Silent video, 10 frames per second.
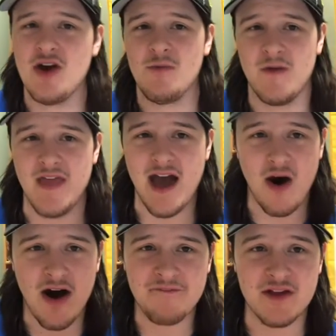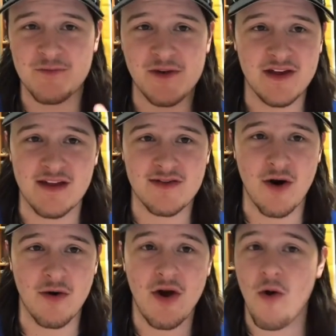when that offense really gets
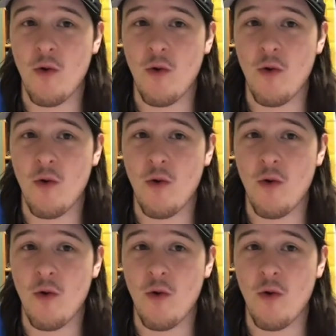going,